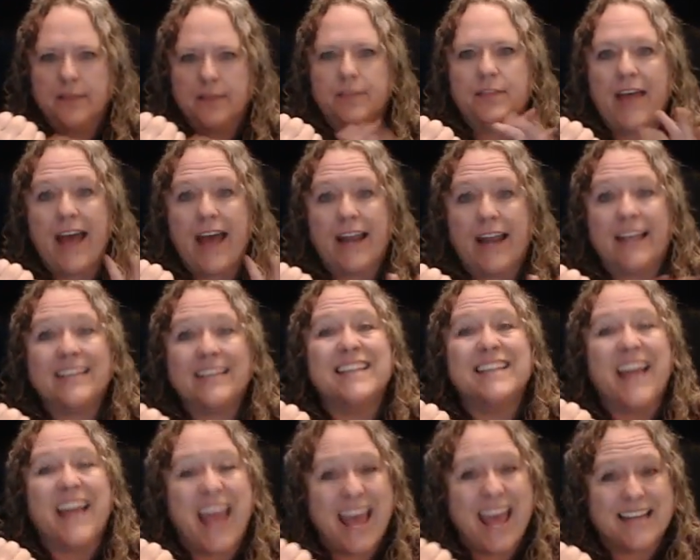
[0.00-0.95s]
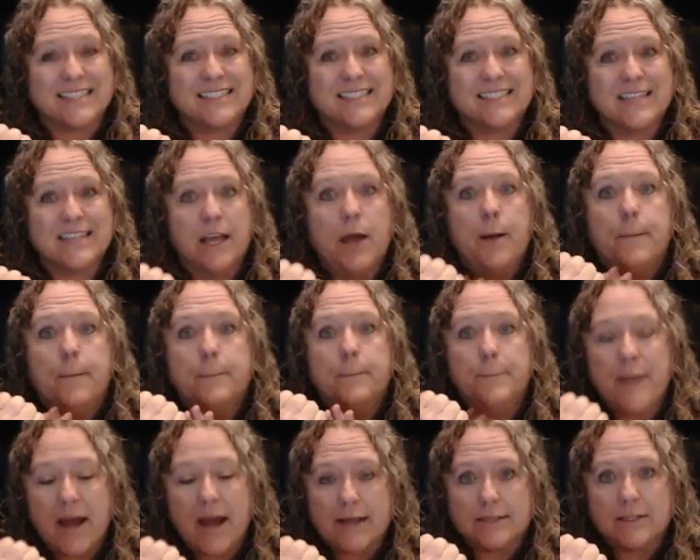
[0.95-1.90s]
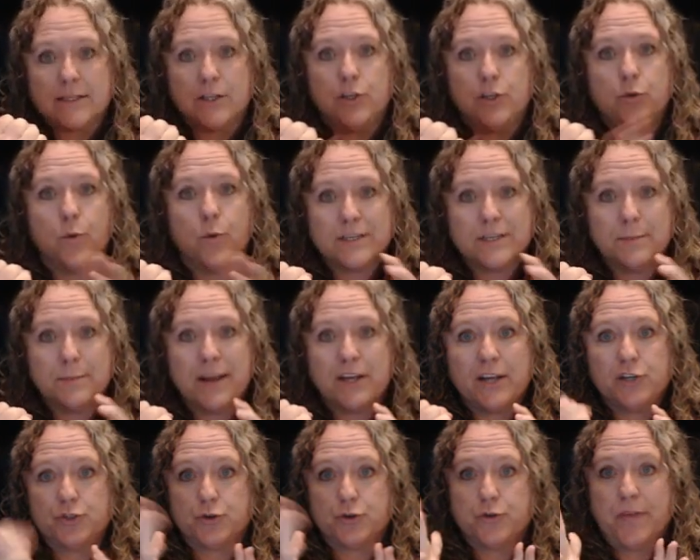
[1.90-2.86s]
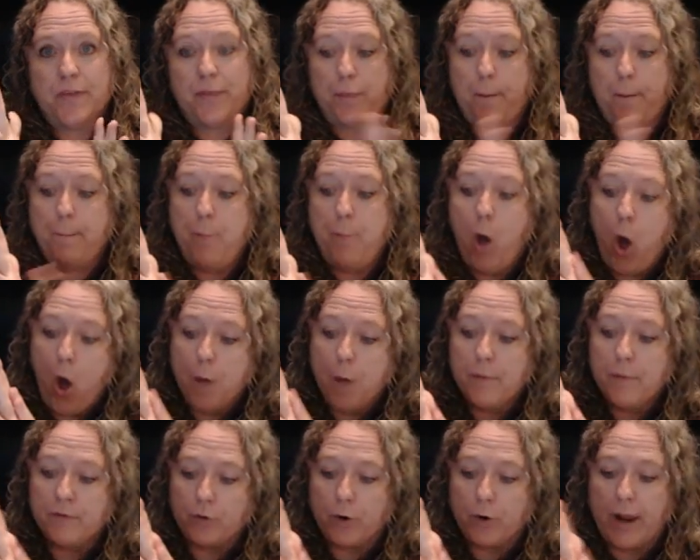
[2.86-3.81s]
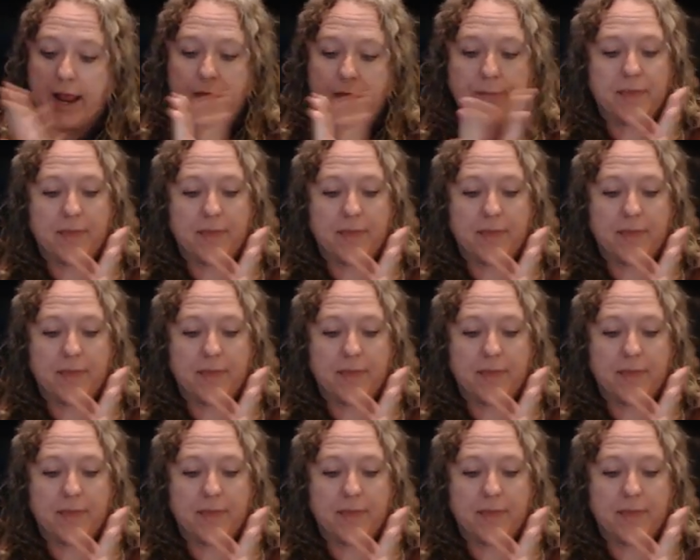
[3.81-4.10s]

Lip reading: That is an S. But you want to make sure that the palm of your hand,